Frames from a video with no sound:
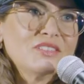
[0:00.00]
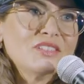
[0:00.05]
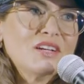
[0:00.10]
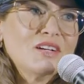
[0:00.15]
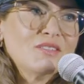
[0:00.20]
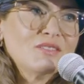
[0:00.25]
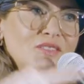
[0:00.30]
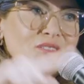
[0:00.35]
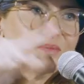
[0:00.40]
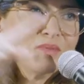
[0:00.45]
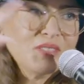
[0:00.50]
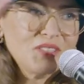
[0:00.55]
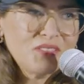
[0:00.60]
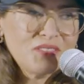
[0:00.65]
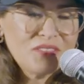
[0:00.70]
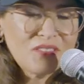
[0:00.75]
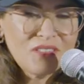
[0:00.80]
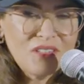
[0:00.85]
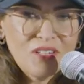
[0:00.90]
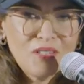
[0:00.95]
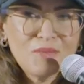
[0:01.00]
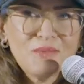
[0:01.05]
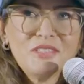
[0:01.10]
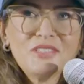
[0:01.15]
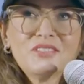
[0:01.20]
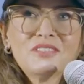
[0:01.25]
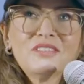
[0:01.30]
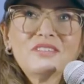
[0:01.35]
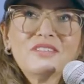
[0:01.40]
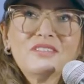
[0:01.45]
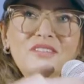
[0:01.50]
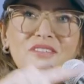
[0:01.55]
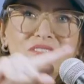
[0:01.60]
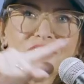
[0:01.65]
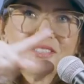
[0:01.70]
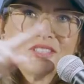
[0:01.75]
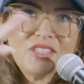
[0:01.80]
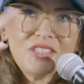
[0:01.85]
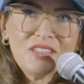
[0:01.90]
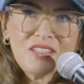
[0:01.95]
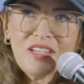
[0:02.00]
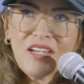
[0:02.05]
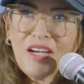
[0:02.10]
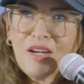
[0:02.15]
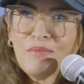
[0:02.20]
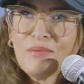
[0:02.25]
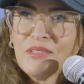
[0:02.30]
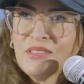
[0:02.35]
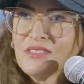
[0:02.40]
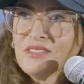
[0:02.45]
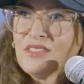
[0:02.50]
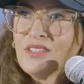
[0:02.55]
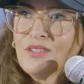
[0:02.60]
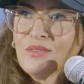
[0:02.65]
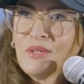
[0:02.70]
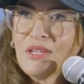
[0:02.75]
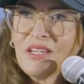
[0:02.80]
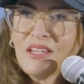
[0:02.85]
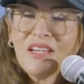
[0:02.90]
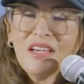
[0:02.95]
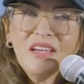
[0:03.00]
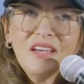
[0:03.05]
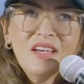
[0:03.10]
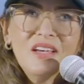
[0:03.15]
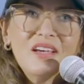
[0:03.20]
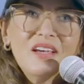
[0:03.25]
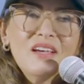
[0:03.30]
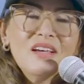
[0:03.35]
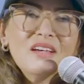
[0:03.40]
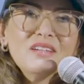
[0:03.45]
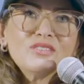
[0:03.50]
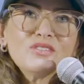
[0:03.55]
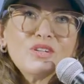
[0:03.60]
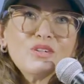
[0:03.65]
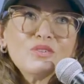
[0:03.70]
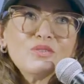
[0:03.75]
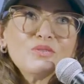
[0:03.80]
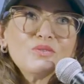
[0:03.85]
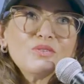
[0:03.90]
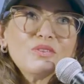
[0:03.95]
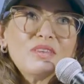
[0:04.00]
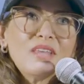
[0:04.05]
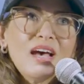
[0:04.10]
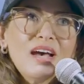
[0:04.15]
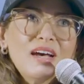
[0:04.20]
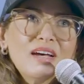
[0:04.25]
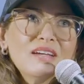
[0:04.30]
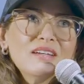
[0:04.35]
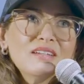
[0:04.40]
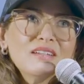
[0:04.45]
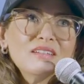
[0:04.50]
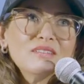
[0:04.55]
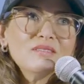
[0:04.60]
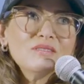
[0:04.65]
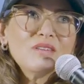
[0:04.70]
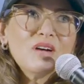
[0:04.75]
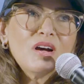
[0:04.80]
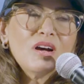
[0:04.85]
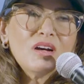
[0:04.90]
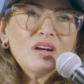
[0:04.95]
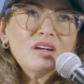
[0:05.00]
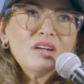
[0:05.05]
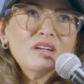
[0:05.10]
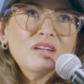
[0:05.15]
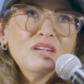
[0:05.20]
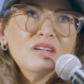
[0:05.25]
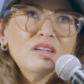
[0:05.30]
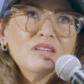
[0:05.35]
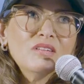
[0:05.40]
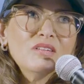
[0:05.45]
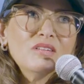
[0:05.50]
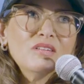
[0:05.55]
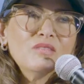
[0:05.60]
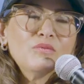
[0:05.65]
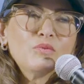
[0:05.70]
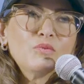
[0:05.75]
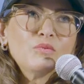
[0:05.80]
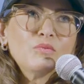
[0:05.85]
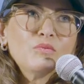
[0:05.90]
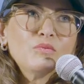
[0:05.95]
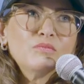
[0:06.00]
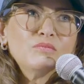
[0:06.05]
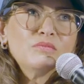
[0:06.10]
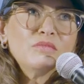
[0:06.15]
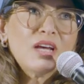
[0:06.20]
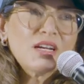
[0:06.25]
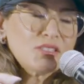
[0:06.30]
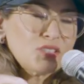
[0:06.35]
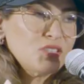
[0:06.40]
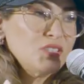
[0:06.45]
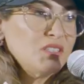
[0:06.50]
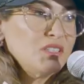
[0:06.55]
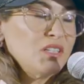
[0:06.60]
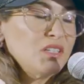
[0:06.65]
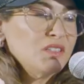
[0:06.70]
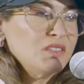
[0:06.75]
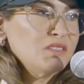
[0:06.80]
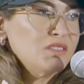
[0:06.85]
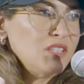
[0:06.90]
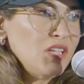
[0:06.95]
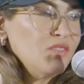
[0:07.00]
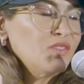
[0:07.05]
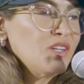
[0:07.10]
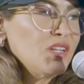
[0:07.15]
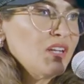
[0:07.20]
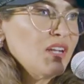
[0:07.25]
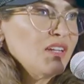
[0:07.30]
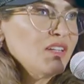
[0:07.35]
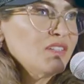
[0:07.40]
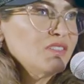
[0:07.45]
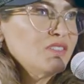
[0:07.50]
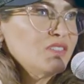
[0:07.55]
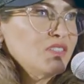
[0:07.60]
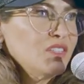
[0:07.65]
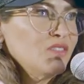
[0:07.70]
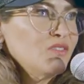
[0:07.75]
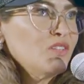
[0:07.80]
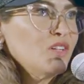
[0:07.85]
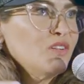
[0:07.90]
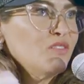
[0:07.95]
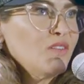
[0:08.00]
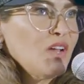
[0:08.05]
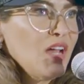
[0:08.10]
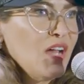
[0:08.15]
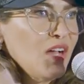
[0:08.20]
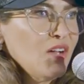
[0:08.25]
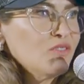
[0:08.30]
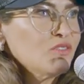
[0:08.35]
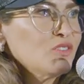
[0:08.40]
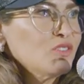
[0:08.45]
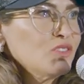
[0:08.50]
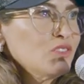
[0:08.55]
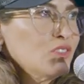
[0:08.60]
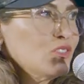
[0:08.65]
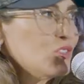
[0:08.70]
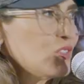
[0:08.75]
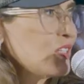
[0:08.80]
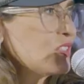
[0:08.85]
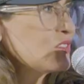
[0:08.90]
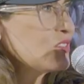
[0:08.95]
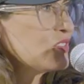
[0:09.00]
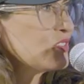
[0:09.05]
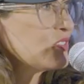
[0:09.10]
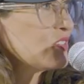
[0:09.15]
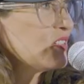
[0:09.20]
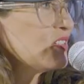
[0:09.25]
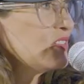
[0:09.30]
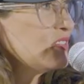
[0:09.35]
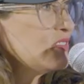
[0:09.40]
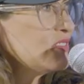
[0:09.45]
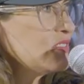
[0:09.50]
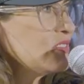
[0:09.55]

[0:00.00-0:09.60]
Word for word: and how you miss the garbage and all the shit that happens all week. So that uh, w actually D David and I conceived of after the director's cut.